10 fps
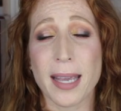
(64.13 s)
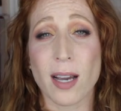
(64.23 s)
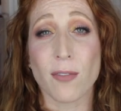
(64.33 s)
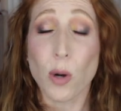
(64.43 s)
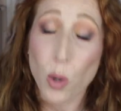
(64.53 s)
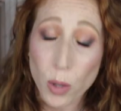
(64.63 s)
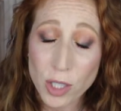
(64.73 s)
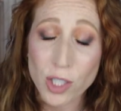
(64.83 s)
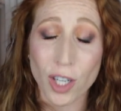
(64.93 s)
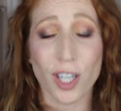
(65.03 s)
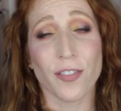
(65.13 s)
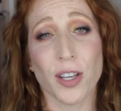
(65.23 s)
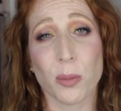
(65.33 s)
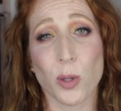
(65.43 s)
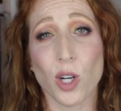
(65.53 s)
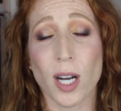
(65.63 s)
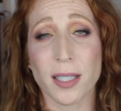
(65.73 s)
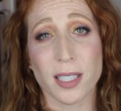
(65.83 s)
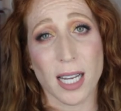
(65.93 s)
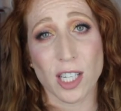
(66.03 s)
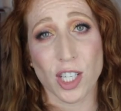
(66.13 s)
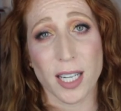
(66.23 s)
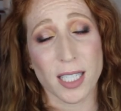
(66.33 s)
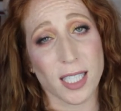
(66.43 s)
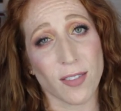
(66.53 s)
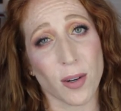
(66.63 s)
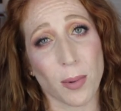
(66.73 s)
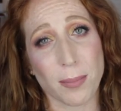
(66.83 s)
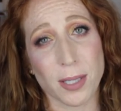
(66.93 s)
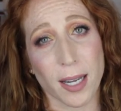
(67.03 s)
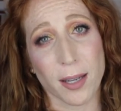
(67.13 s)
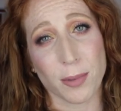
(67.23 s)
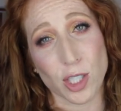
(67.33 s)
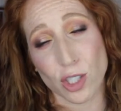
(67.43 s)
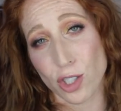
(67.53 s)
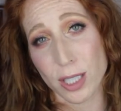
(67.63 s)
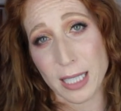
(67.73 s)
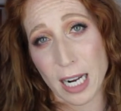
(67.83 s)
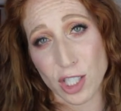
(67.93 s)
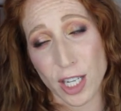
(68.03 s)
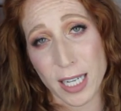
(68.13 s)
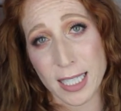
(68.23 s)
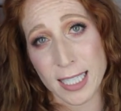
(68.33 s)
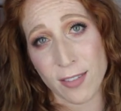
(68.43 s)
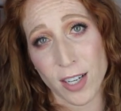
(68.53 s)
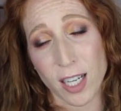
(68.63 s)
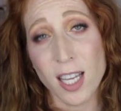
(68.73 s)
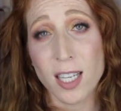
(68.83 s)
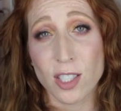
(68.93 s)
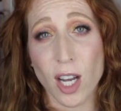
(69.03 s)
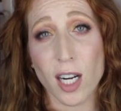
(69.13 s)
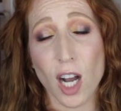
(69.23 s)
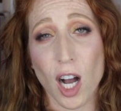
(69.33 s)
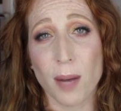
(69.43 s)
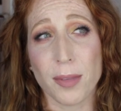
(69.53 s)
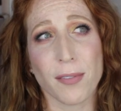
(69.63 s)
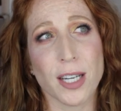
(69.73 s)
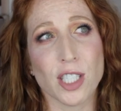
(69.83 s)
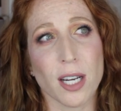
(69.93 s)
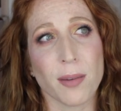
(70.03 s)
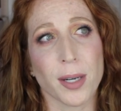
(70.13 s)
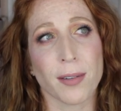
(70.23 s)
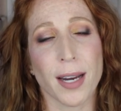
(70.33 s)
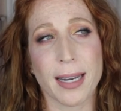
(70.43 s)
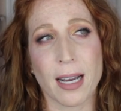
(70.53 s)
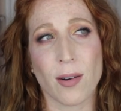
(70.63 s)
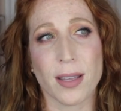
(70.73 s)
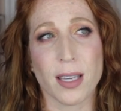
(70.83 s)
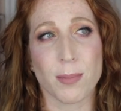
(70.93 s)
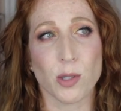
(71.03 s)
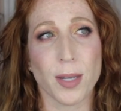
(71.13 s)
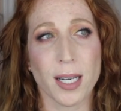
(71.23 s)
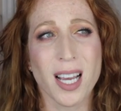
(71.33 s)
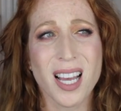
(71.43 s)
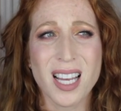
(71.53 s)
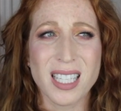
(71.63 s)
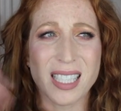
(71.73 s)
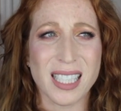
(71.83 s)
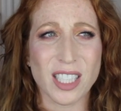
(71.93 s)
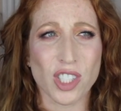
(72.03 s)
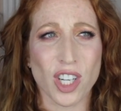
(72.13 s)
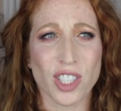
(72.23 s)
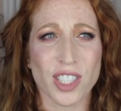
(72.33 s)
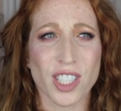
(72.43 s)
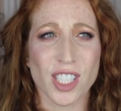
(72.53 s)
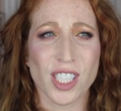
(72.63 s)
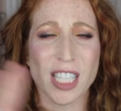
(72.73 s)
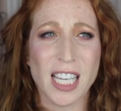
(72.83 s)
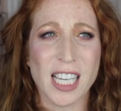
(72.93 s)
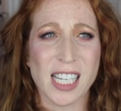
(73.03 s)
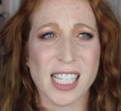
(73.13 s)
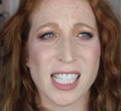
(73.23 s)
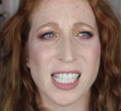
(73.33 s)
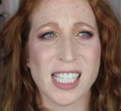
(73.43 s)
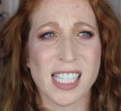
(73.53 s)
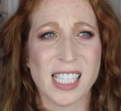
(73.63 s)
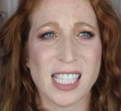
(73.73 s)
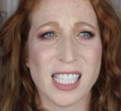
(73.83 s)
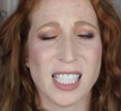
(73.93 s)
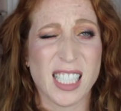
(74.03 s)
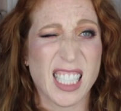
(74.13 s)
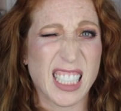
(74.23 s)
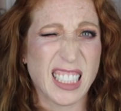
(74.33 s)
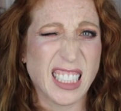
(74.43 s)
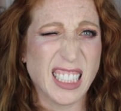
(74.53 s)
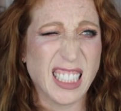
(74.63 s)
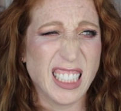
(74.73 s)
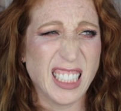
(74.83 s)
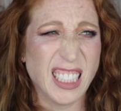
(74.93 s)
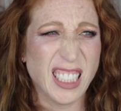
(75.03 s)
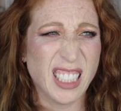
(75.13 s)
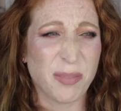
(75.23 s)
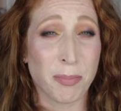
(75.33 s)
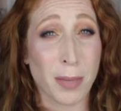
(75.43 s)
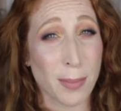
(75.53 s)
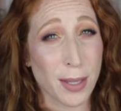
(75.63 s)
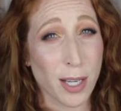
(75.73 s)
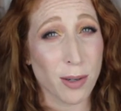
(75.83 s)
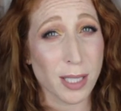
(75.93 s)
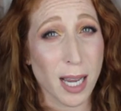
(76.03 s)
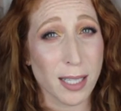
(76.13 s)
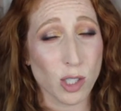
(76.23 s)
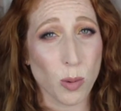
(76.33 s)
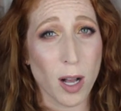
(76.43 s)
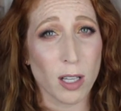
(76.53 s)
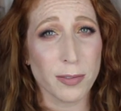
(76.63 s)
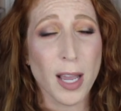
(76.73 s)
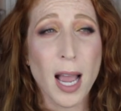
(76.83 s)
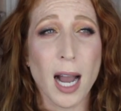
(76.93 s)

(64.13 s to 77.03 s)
They, of course, are available on the Dashing and Diva website, which is just dashingdiva.com. They range anywhere right now, I think between $6 and uh, maybe they go as high as 12.